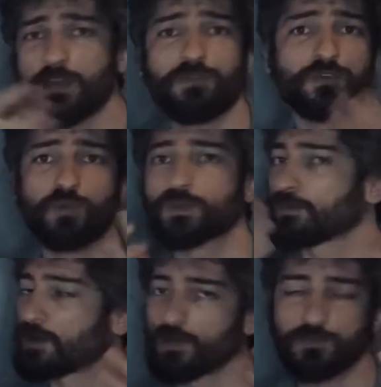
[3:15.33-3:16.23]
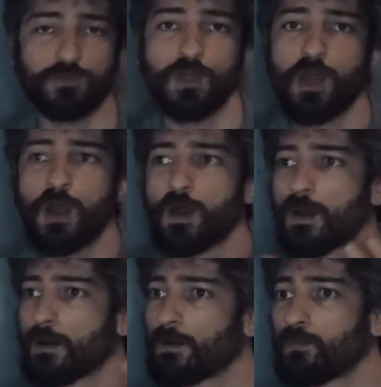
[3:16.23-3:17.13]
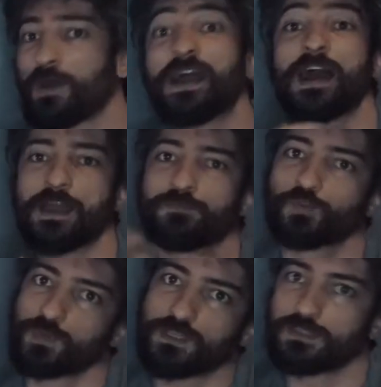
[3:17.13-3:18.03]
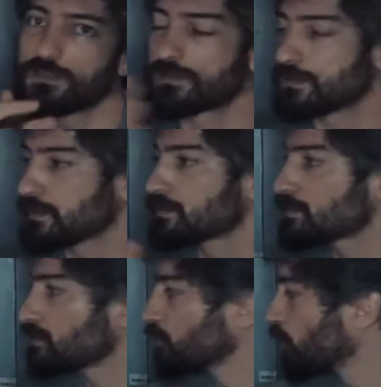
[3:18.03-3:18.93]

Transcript: will talk about why I am doing these things